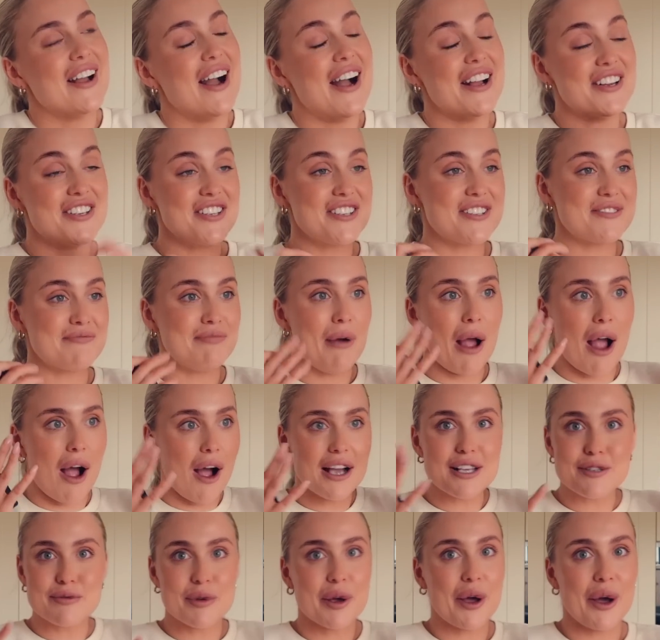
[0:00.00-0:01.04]
I just, my
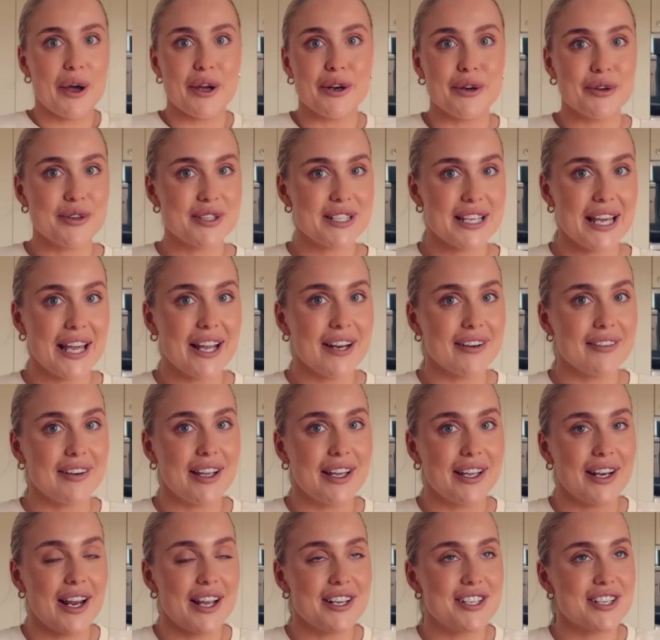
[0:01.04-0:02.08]
eyes were going all
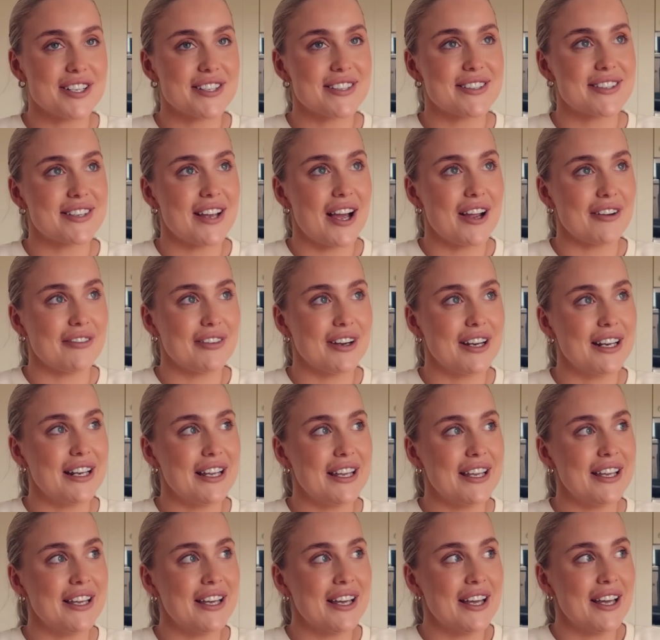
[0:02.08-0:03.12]
teary, and I just, I
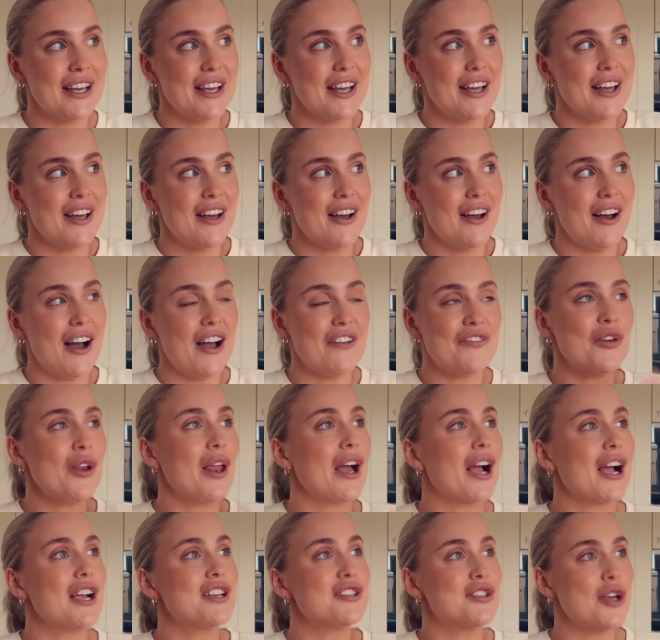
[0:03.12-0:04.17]
really, I feel
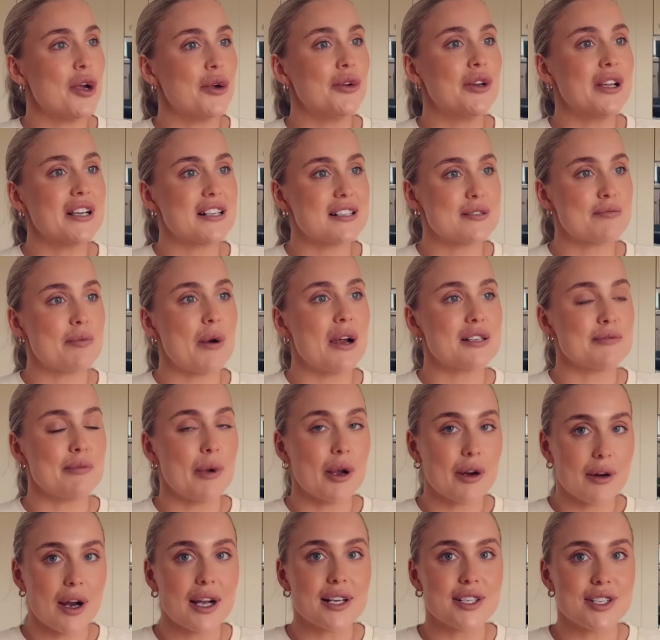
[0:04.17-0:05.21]
like I don't express
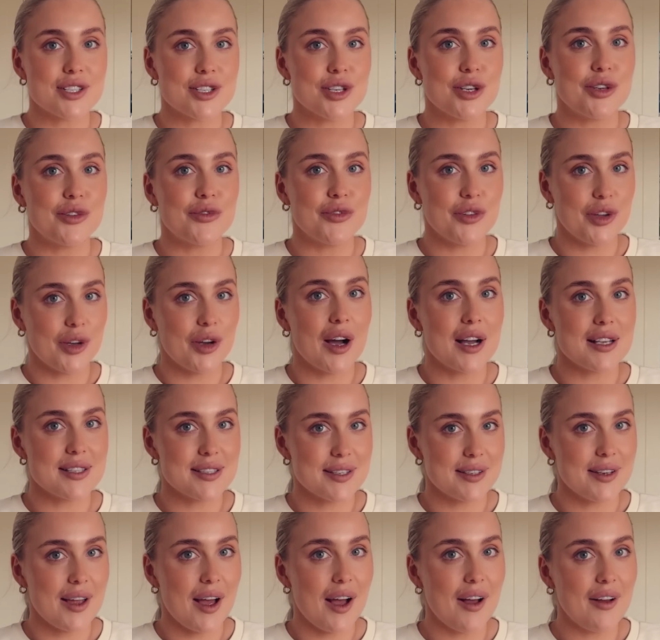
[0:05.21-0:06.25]
my gratitude for you guys
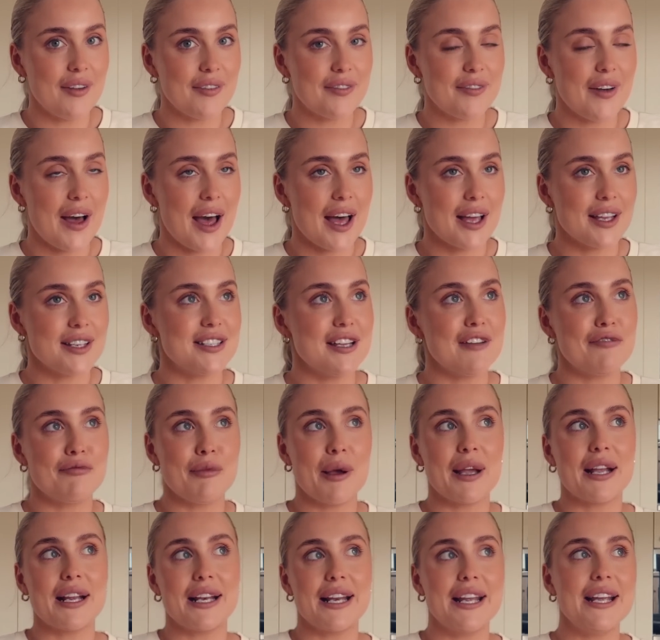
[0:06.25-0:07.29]
enough, and if
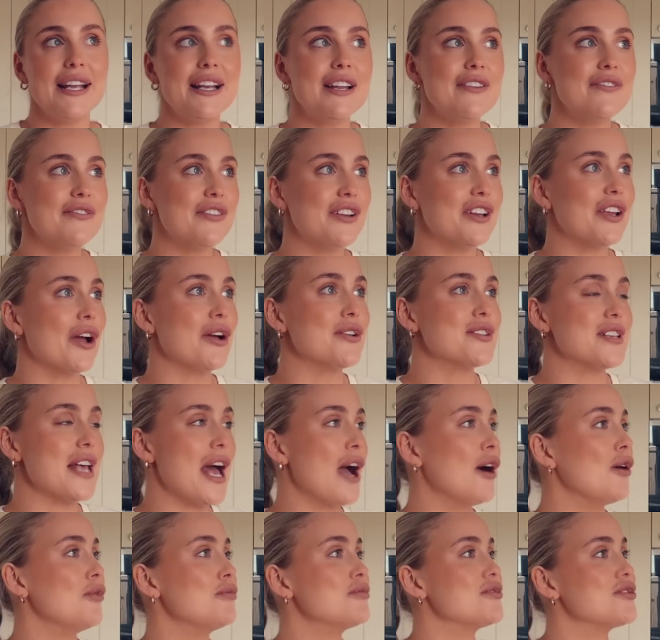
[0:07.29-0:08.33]
my cleaning videos
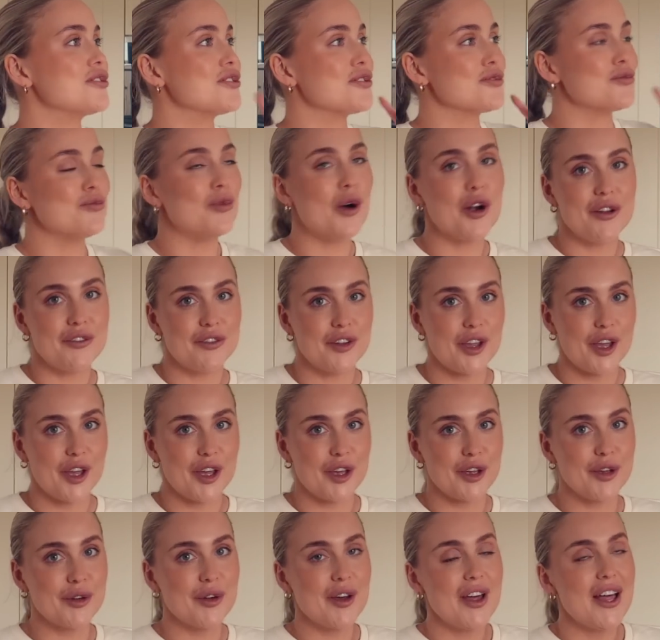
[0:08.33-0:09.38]
helps just one of
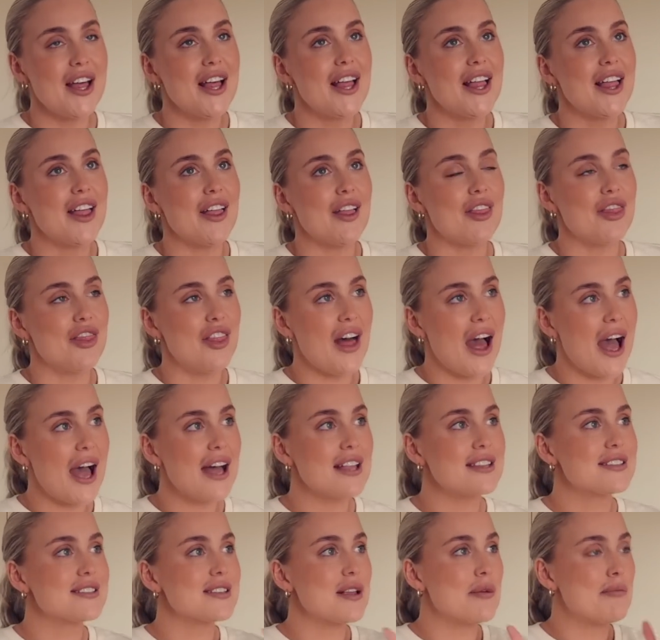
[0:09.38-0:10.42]
you,
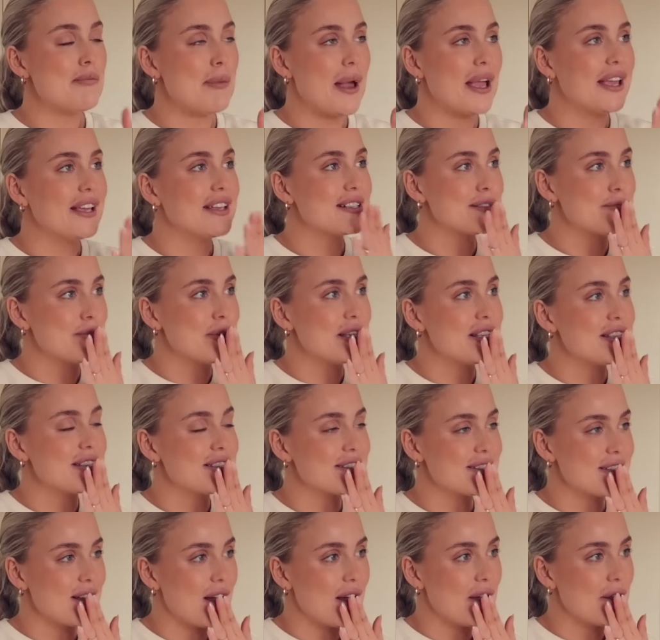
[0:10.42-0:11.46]
that makes me
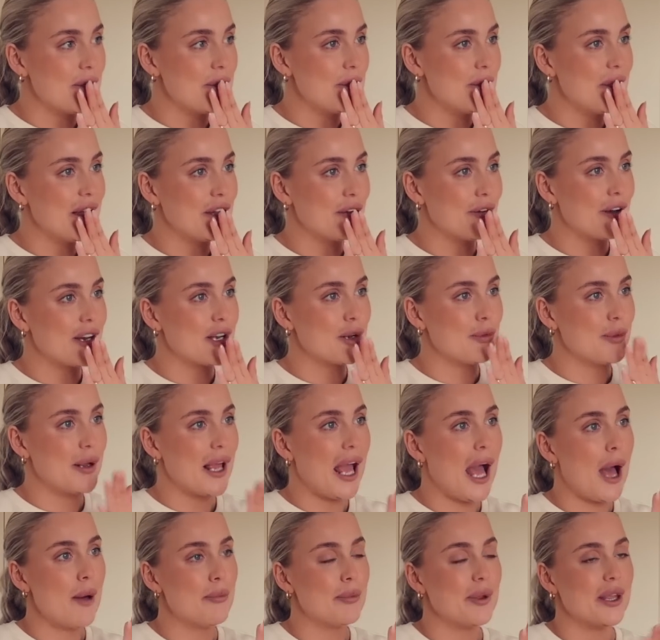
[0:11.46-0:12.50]
so incredibly
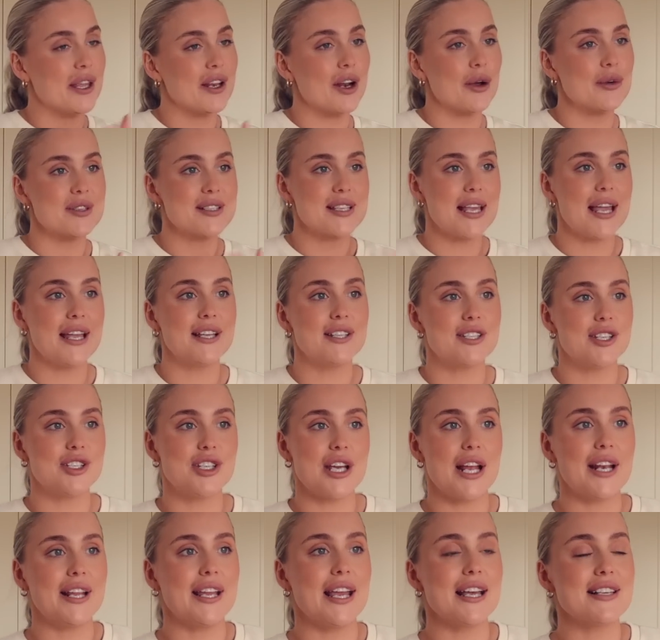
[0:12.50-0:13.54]
happy. And I was saying to
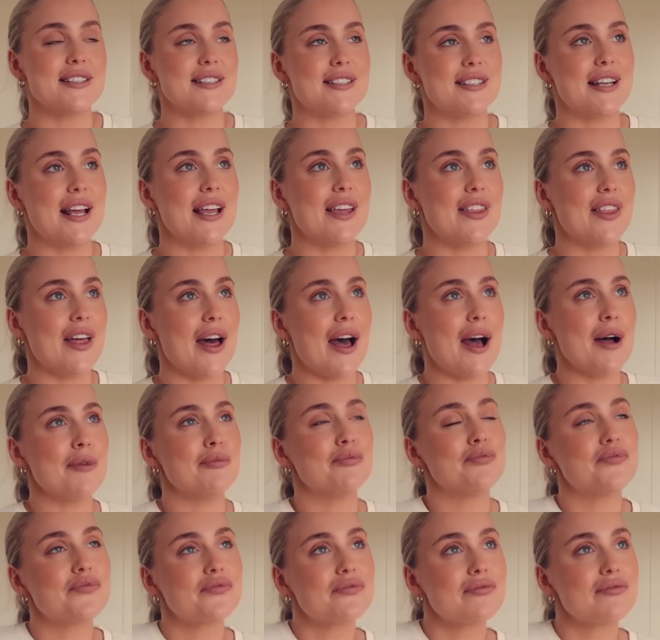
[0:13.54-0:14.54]
Jenny yesterday that